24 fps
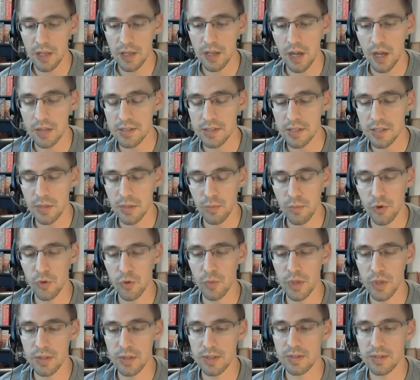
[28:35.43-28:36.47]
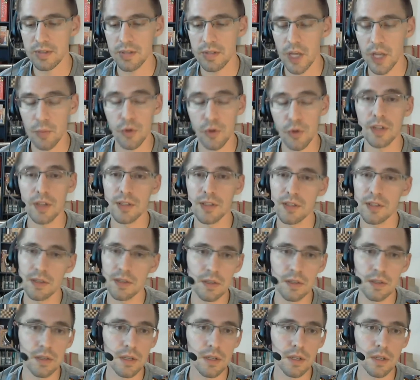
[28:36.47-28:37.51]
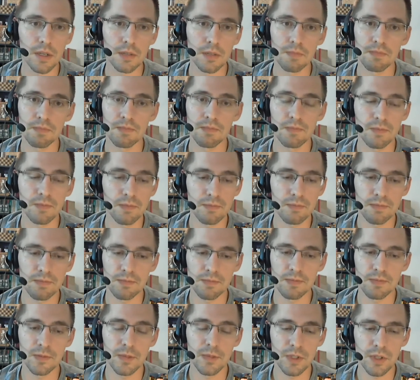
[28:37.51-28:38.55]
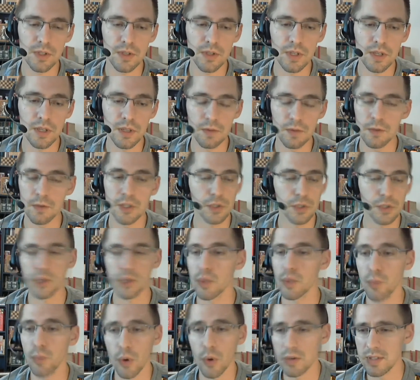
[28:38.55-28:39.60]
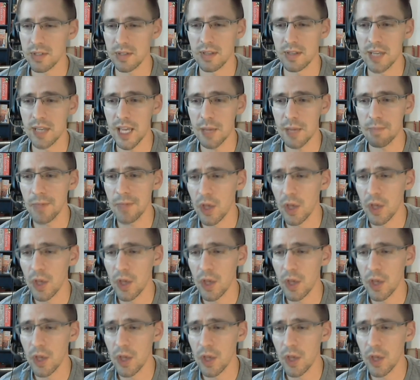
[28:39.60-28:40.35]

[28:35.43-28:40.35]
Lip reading: content improvements, upgrades to the physical components in the game.